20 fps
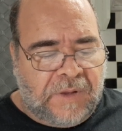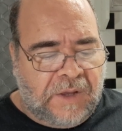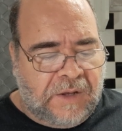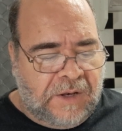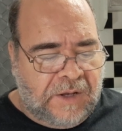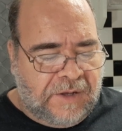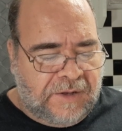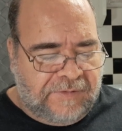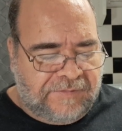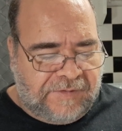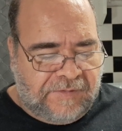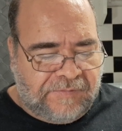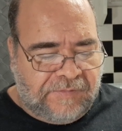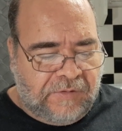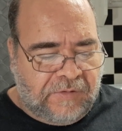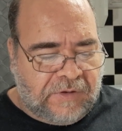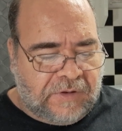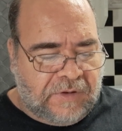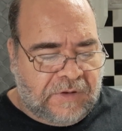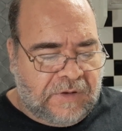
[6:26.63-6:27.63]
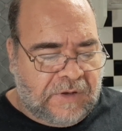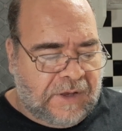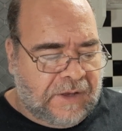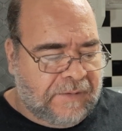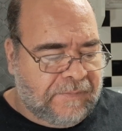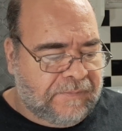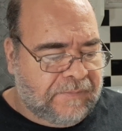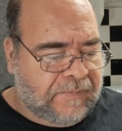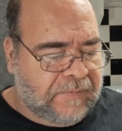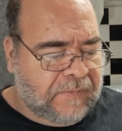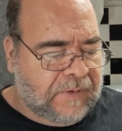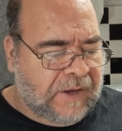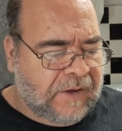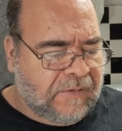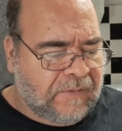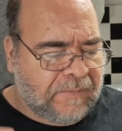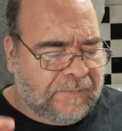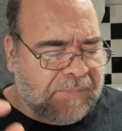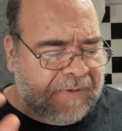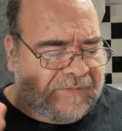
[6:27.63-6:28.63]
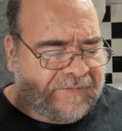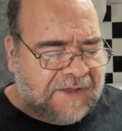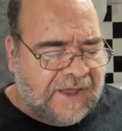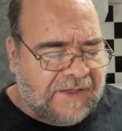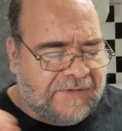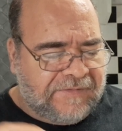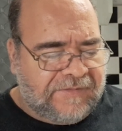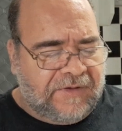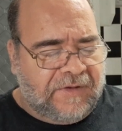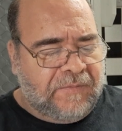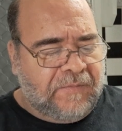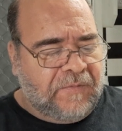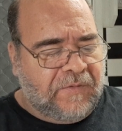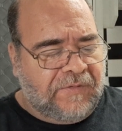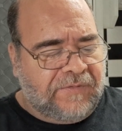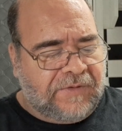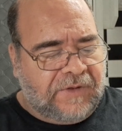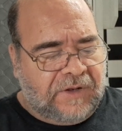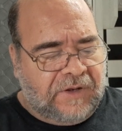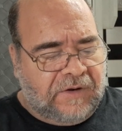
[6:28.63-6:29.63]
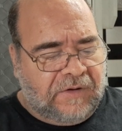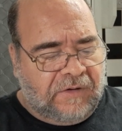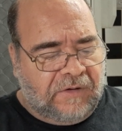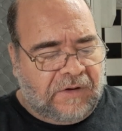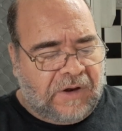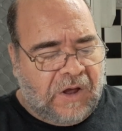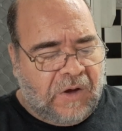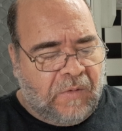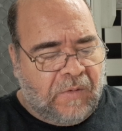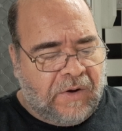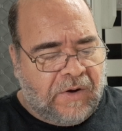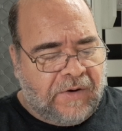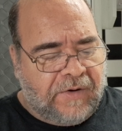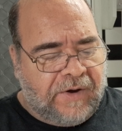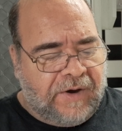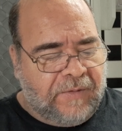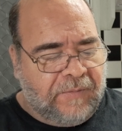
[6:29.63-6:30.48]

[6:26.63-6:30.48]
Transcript: Now, let's have a look. Now, potassium was a little lower.